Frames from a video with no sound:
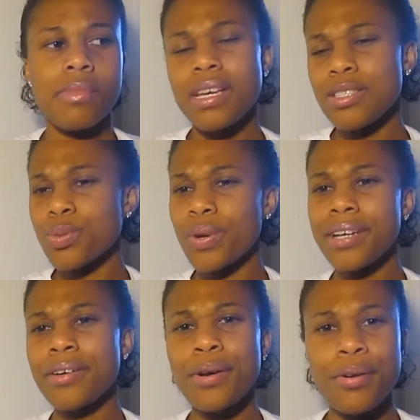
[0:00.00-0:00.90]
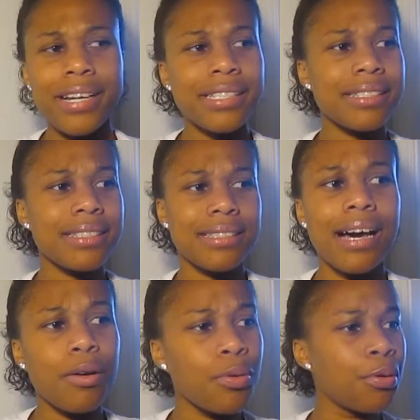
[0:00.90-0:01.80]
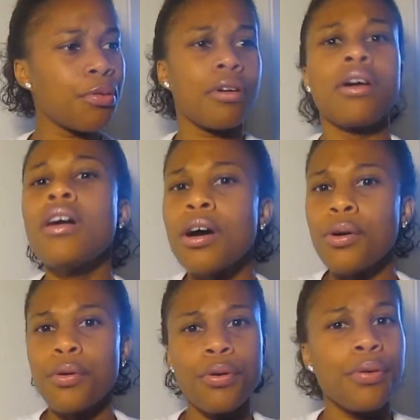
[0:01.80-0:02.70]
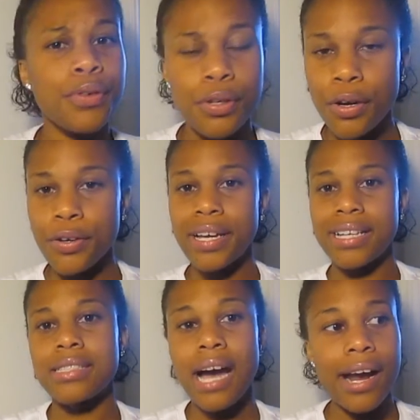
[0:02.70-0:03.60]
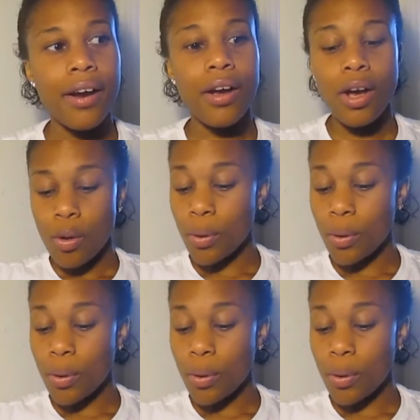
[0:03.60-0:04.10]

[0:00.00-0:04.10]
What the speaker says: swinging on crutches is like, whew, whew, you know, you're getting tired.